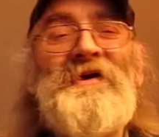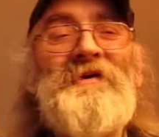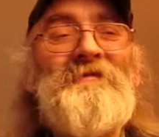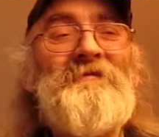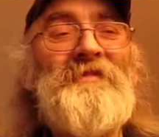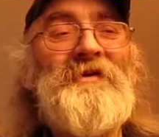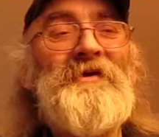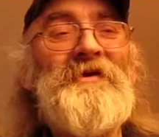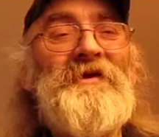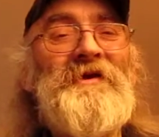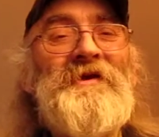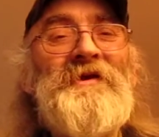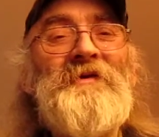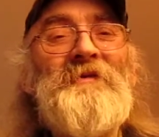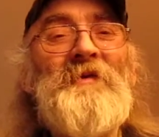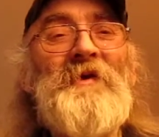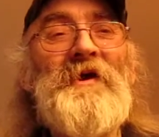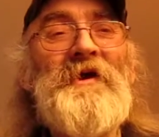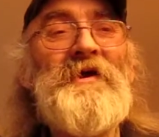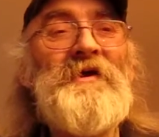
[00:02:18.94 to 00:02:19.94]
But
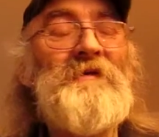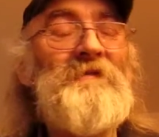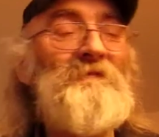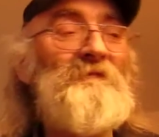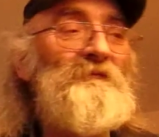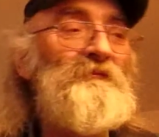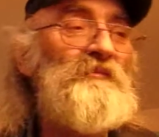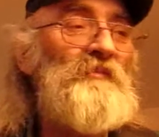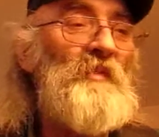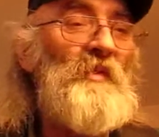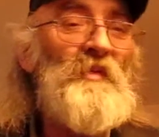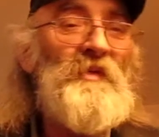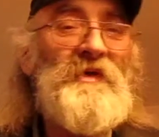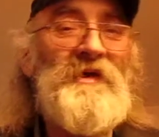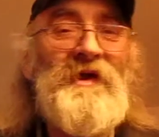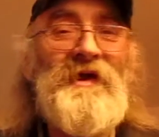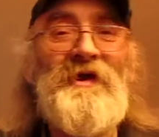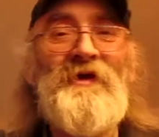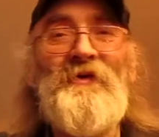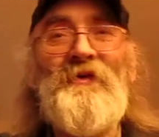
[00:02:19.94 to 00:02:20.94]
anyway, what
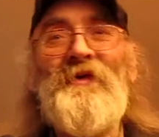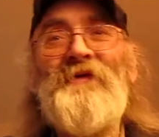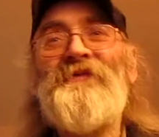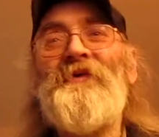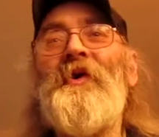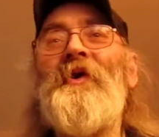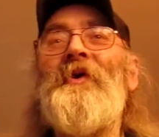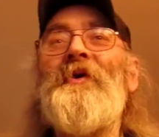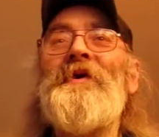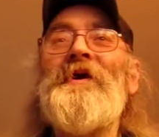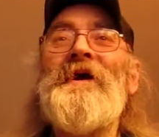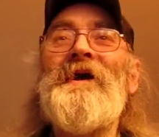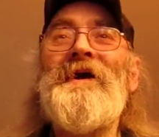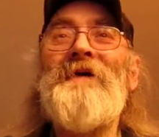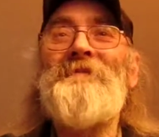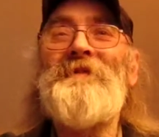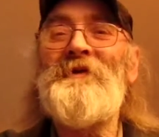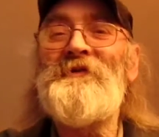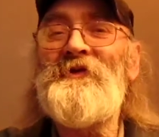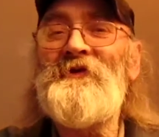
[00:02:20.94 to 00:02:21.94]
the hell was, oh yeah,
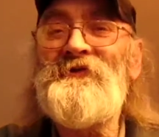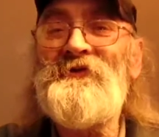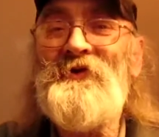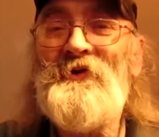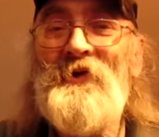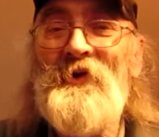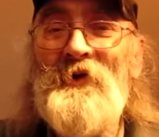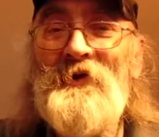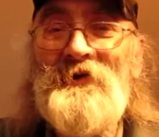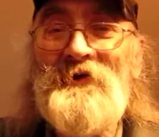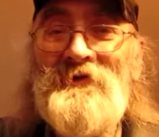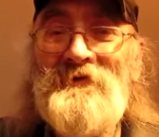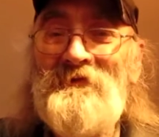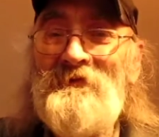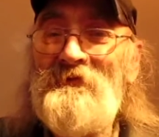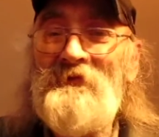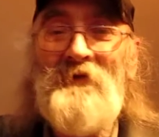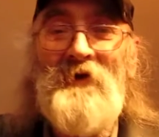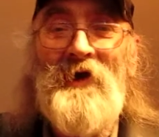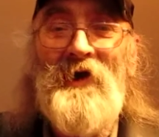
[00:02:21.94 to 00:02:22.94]
about this quarter,
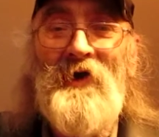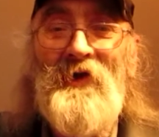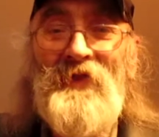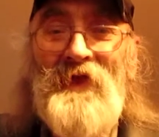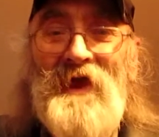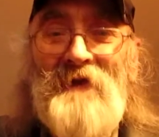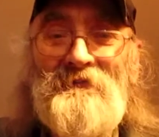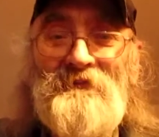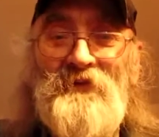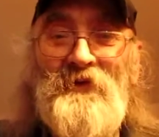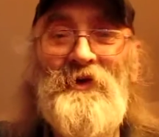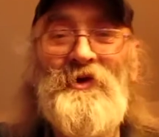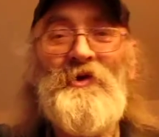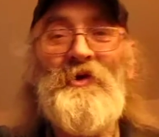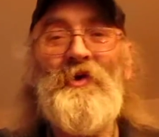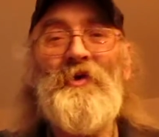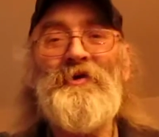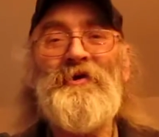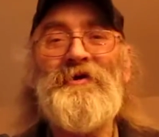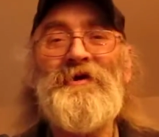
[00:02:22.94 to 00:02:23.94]
all that for a
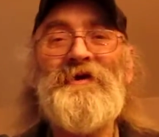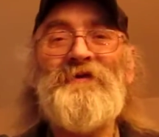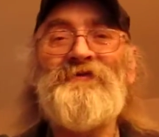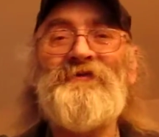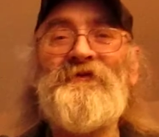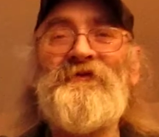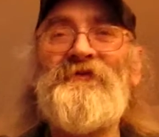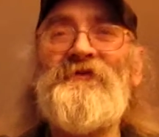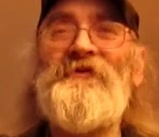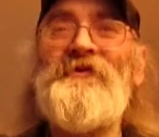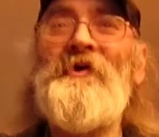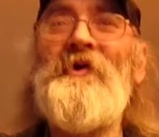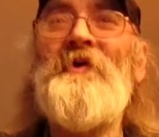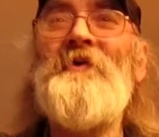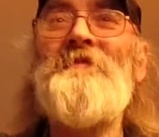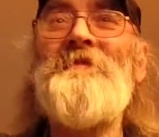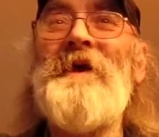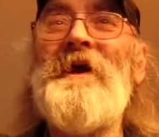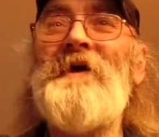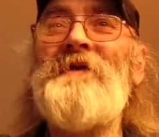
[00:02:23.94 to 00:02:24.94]
quarter inch of
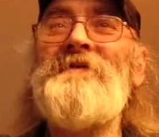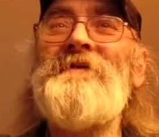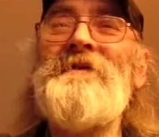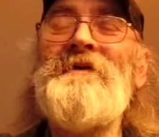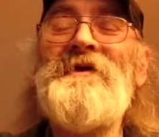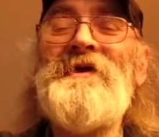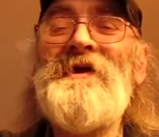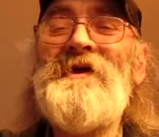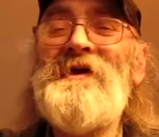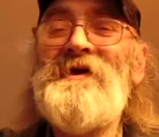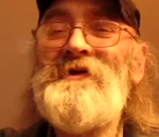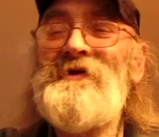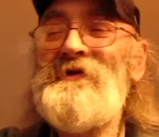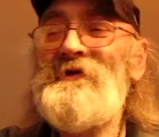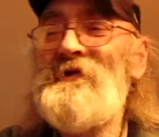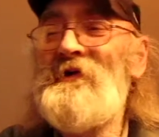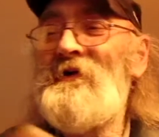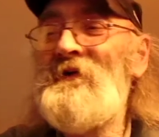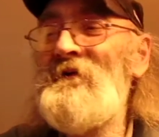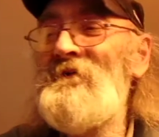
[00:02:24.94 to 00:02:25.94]
snow, man, you
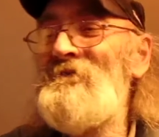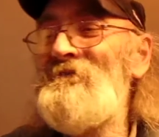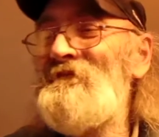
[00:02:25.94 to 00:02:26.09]
know.